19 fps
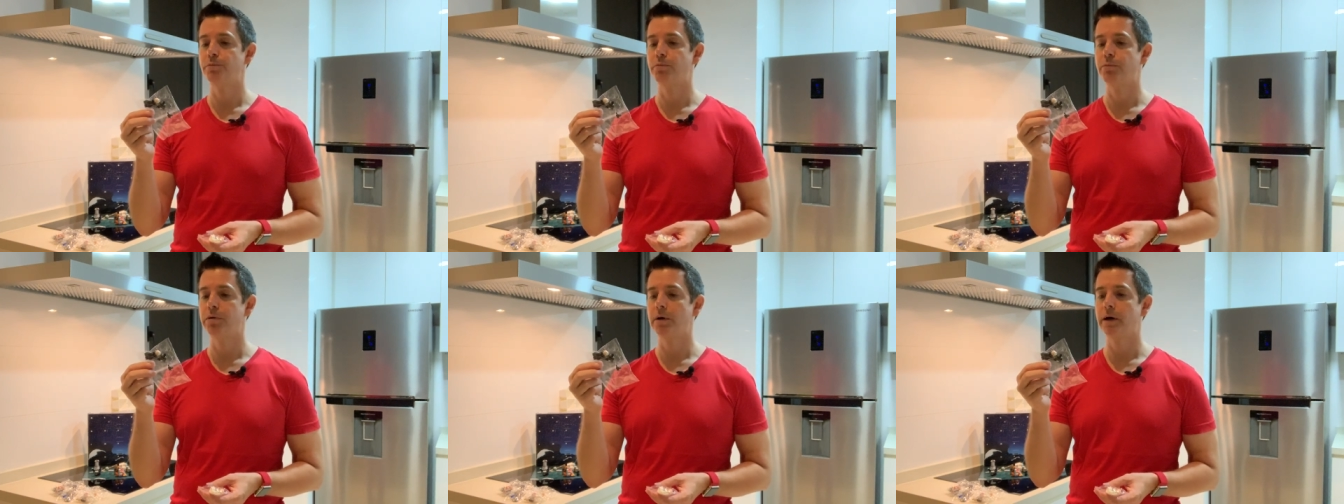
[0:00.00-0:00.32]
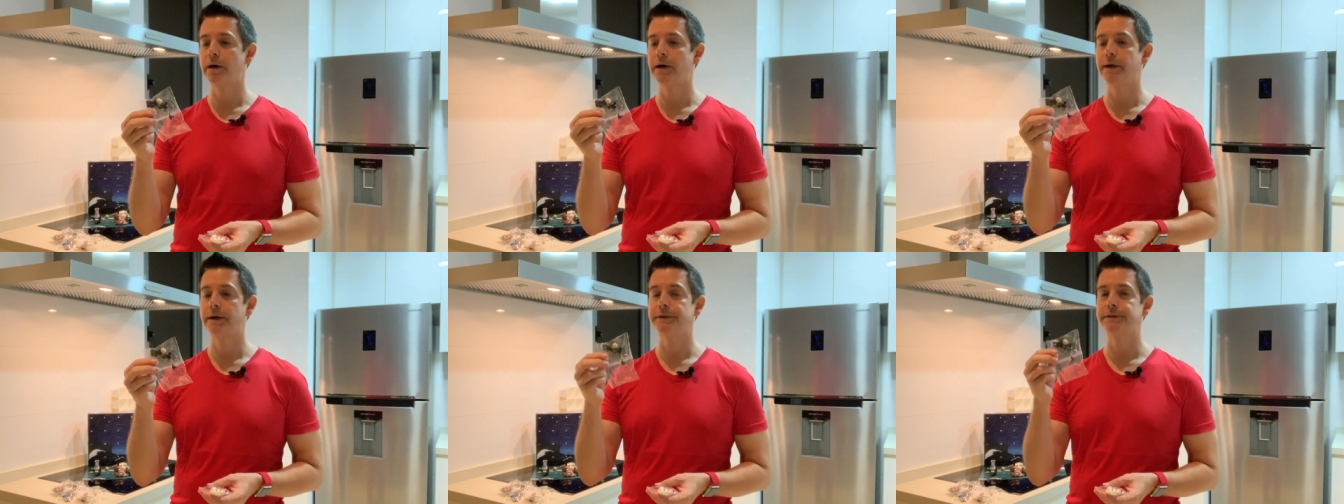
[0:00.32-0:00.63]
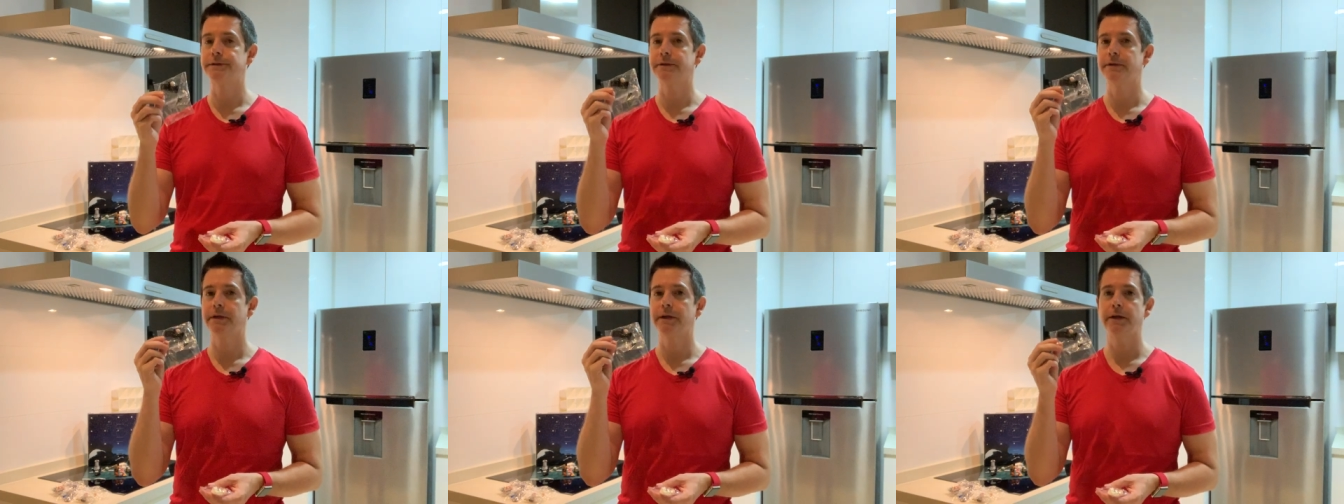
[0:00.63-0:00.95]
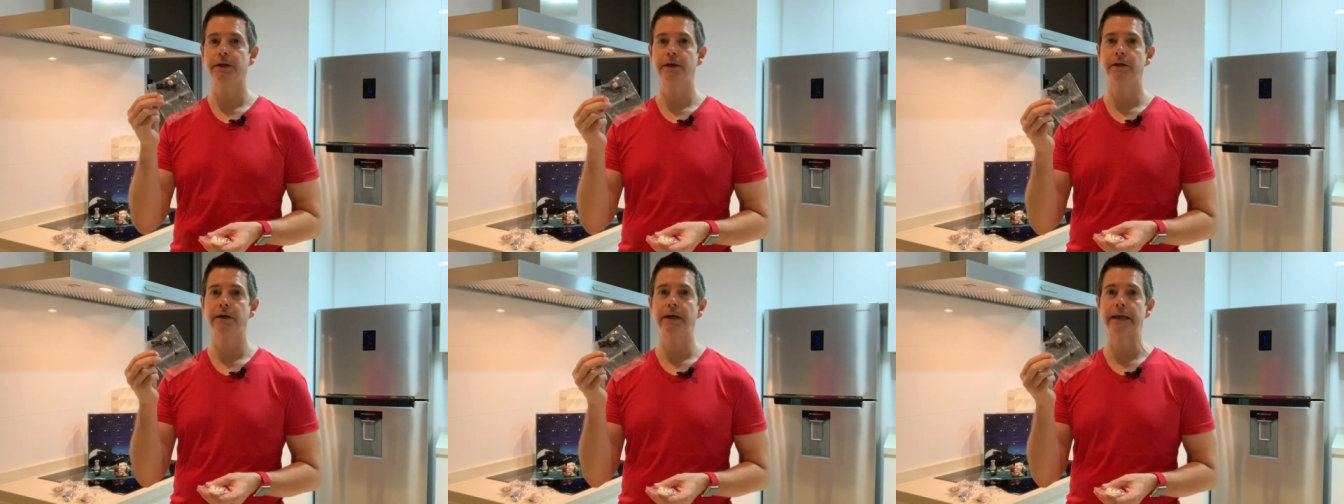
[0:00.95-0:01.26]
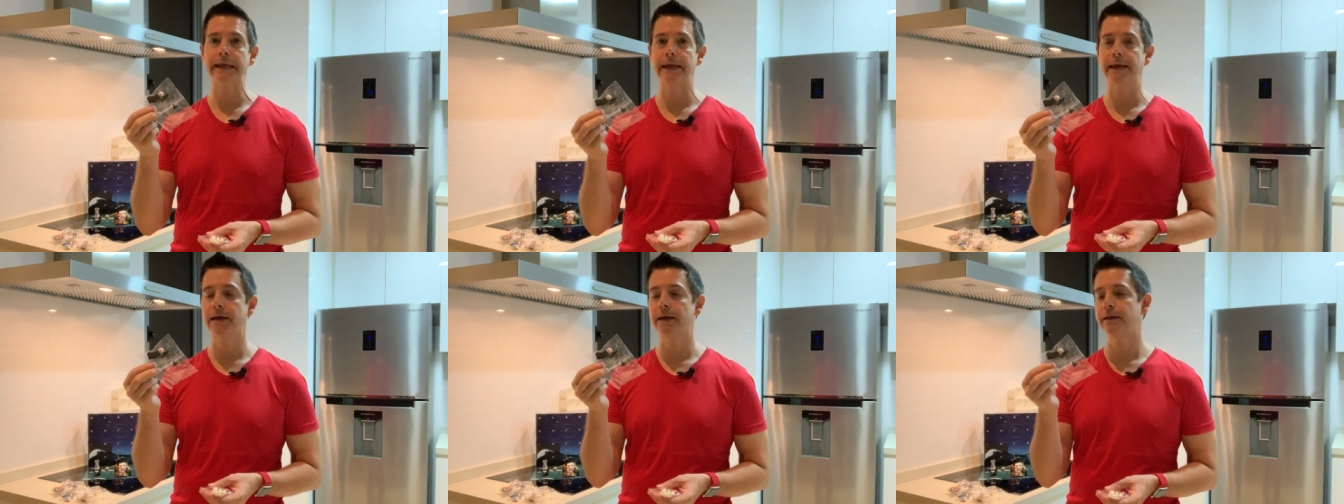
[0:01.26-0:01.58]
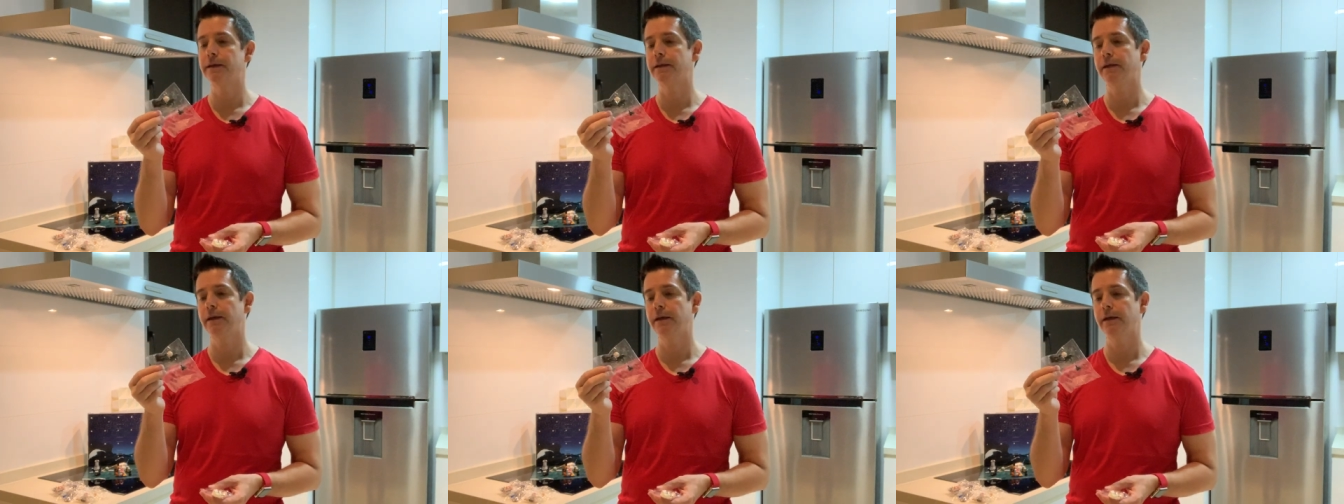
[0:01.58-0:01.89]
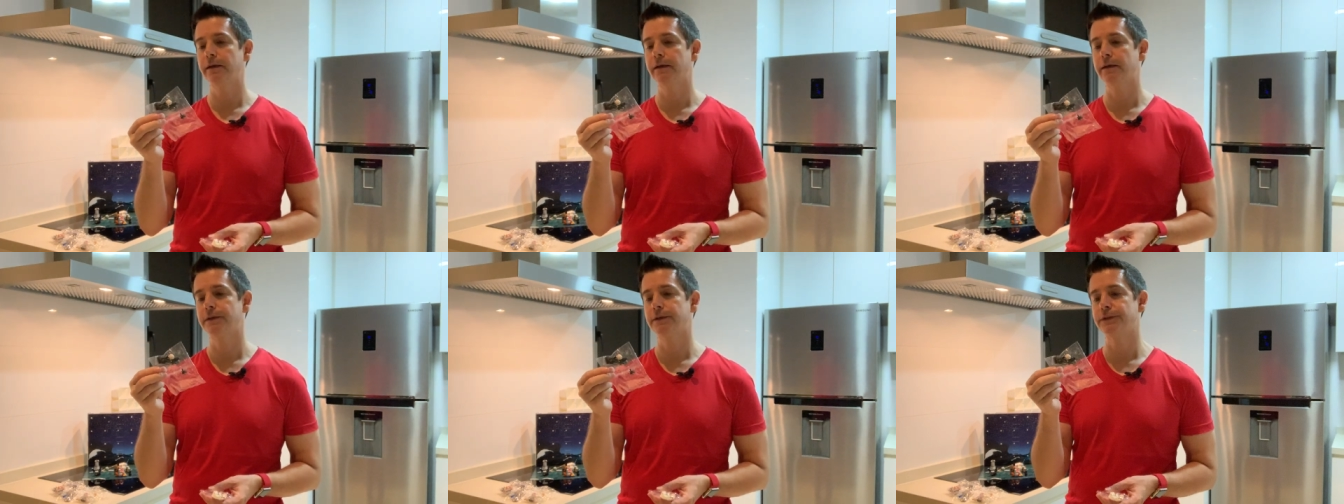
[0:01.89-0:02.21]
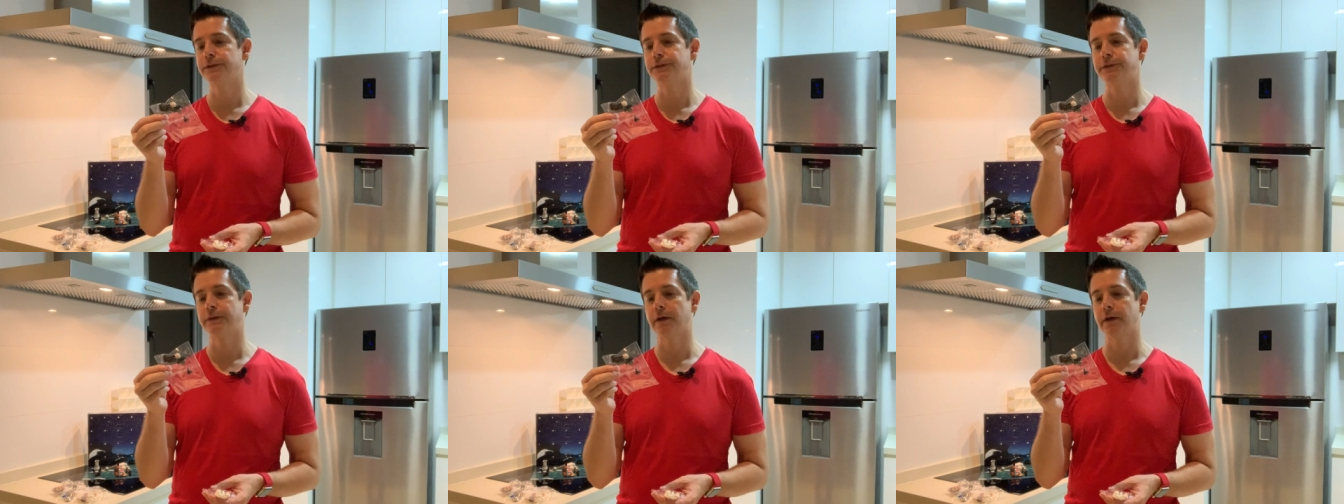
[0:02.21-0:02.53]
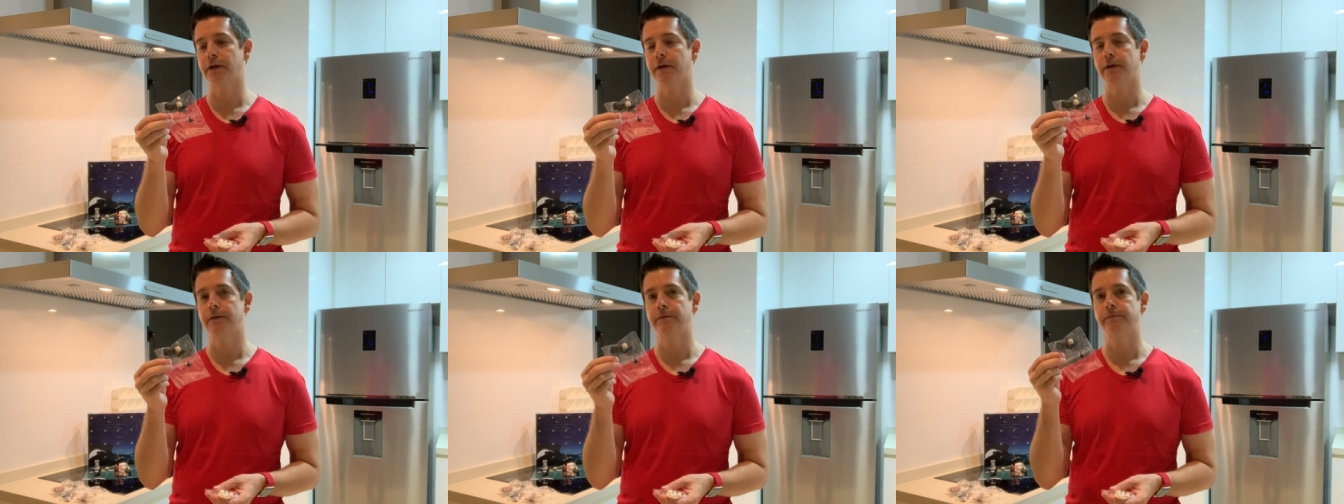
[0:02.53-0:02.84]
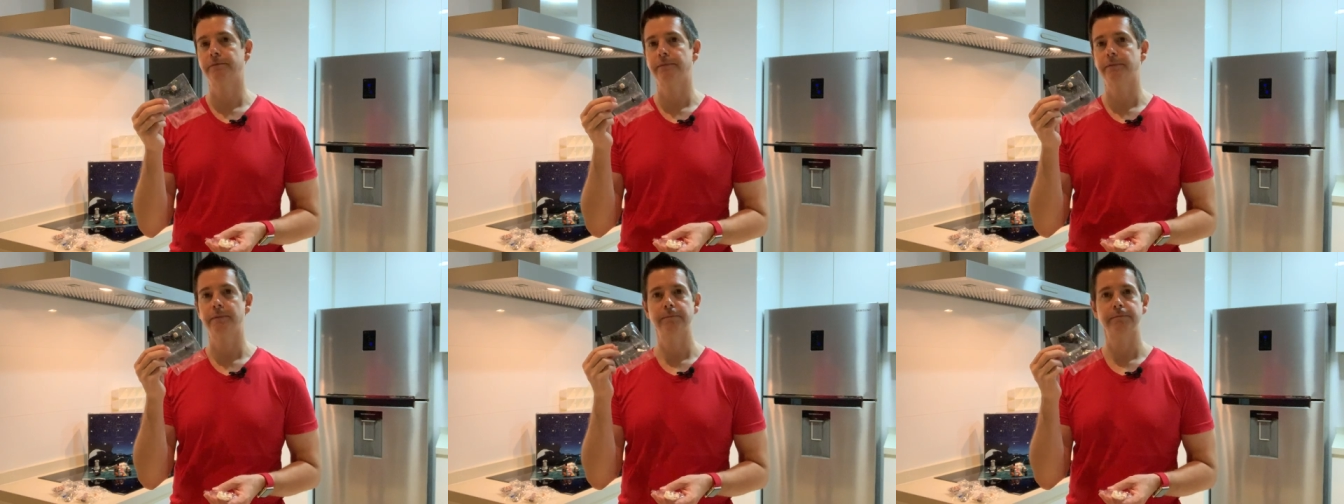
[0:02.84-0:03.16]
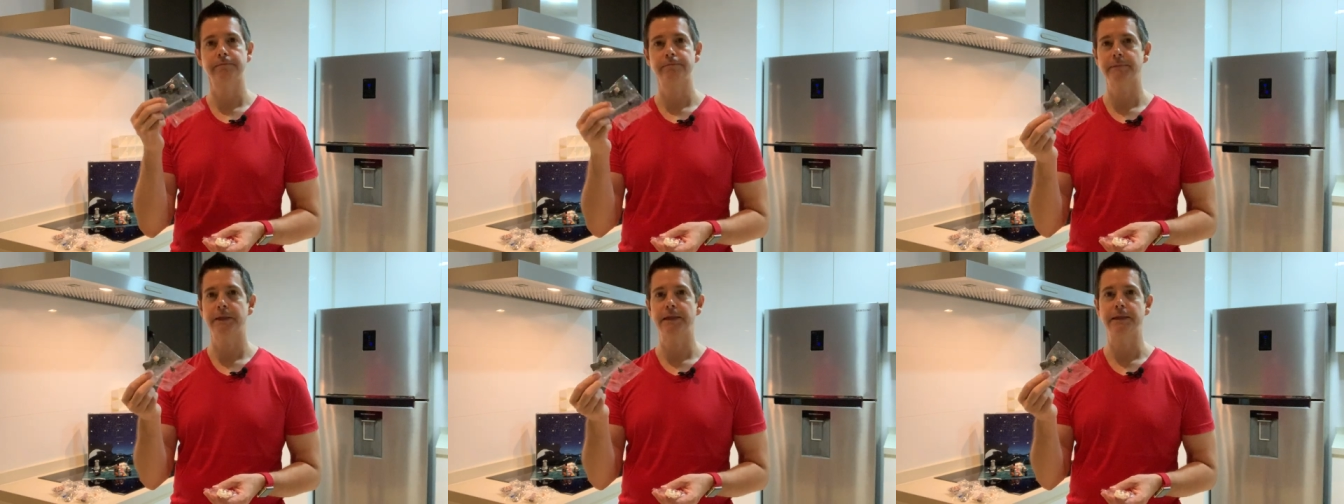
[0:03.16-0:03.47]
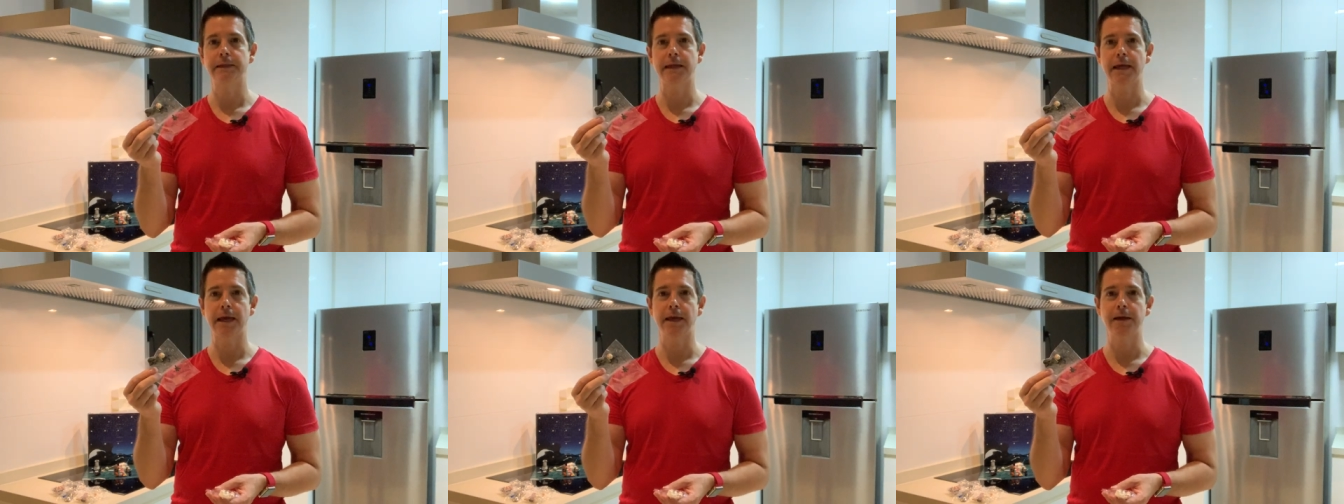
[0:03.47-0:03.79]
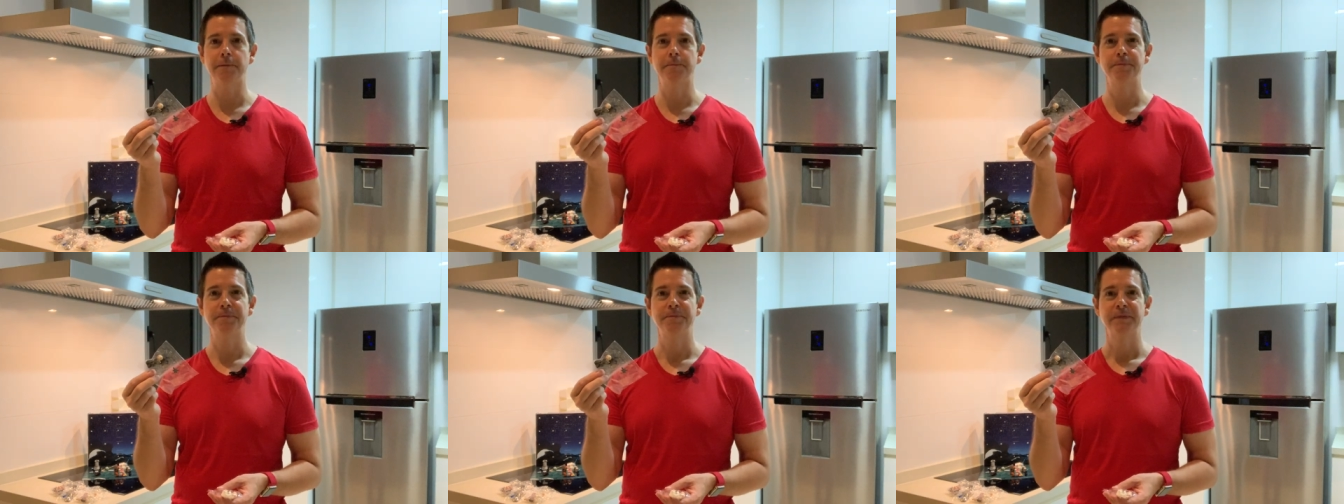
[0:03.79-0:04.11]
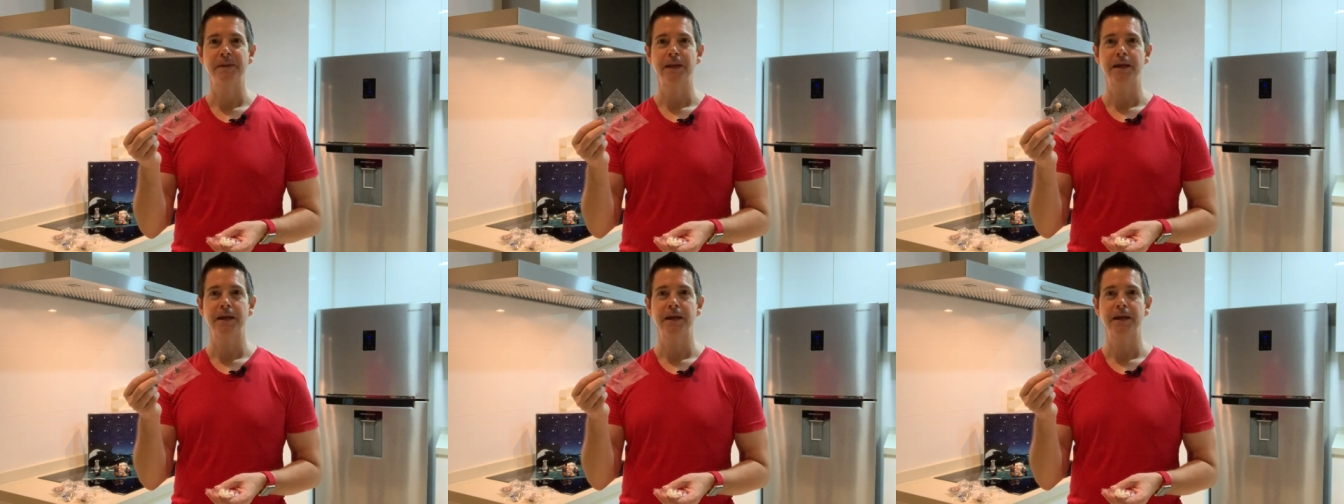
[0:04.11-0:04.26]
but here again is, um, he came